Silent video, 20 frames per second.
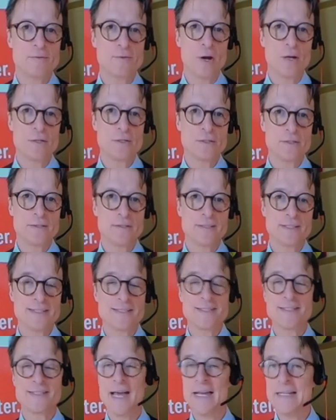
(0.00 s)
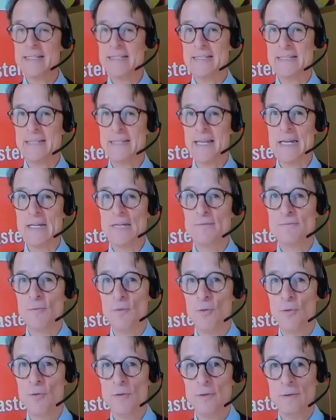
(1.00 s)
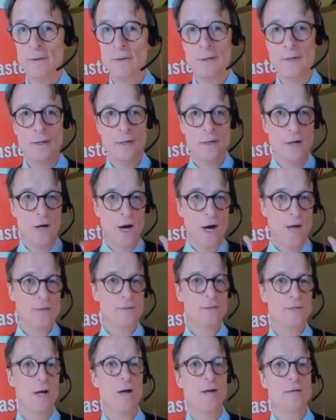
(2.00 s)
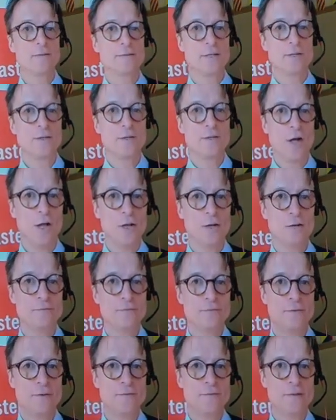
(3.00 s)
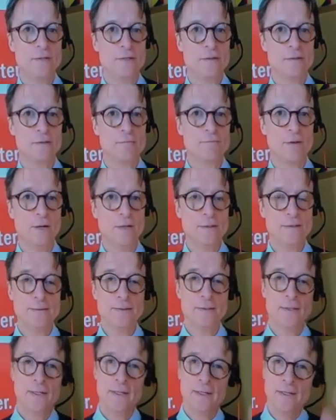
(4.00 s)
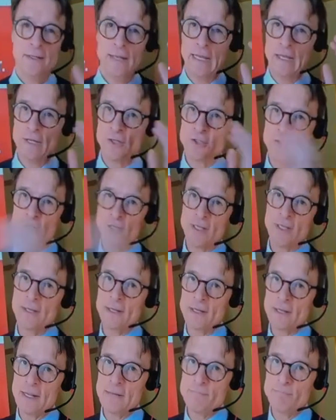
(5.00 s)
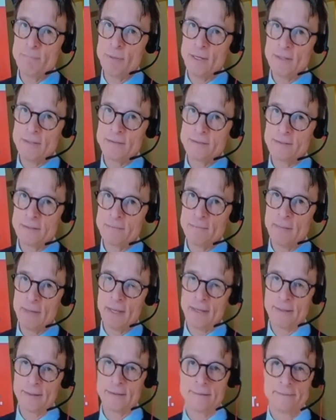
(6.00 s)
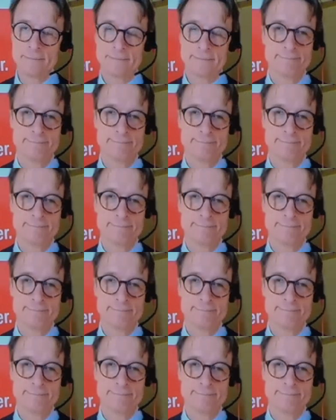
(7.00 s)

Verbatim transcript: strategy since 1984. Hot dogs at $1.50 in the front and chicken at 8 bucks in the back.